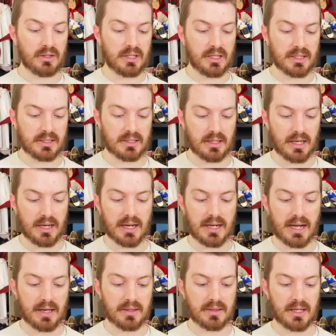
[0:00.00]
the
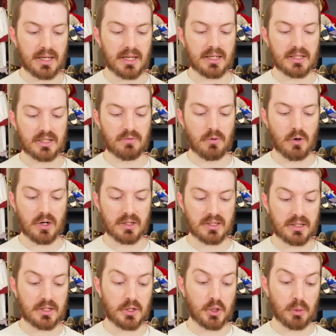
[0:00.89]
aesthetic, I think, as far as
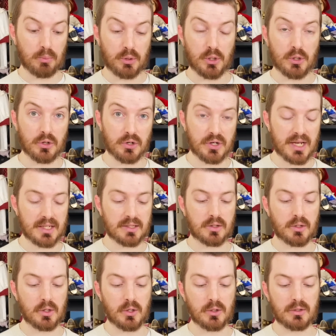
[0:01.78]
like a computer desk
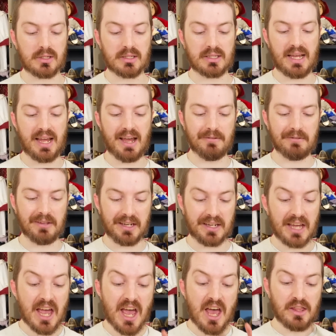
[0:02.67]
goes, because they have
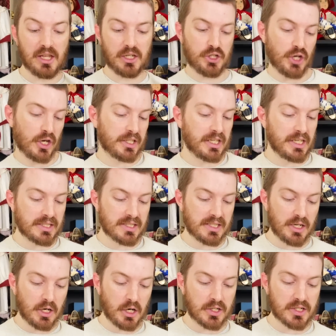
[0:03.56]
like the chunky
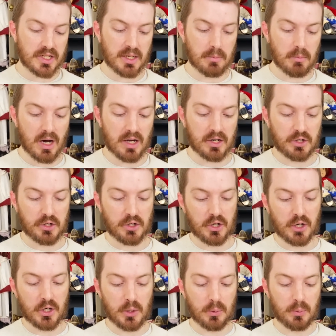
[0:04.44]
CRT
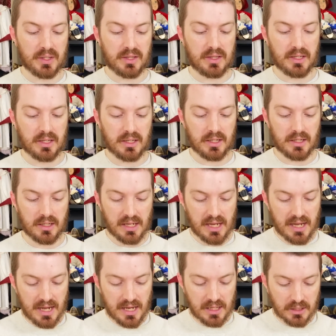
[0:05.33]
monitor with it
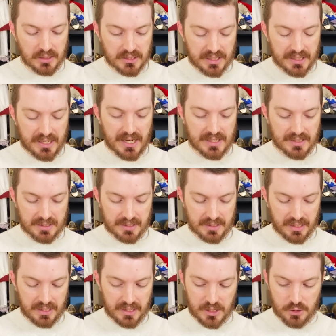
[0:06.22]
looks like it has a
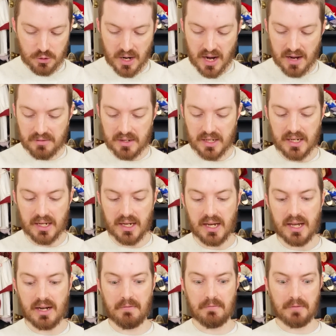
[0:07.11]
CD drive in
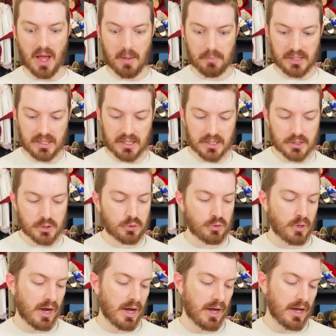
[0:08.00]
it and a floppy disk
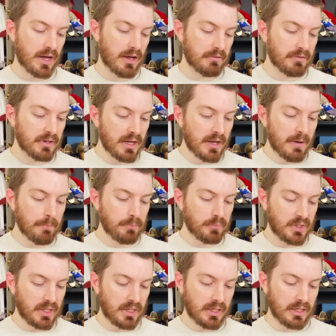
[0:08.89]
drive.
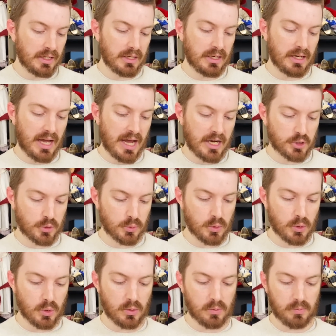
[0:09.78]
The
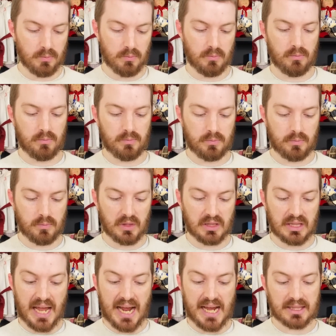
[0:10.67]
actual
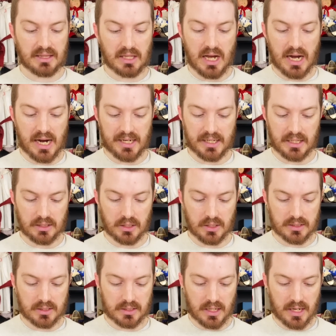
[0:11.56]
landline, it
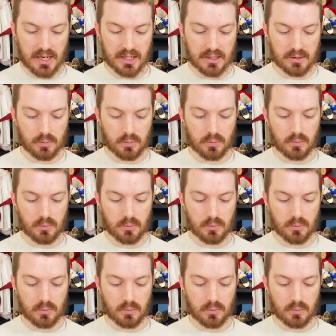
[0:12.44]
looks like,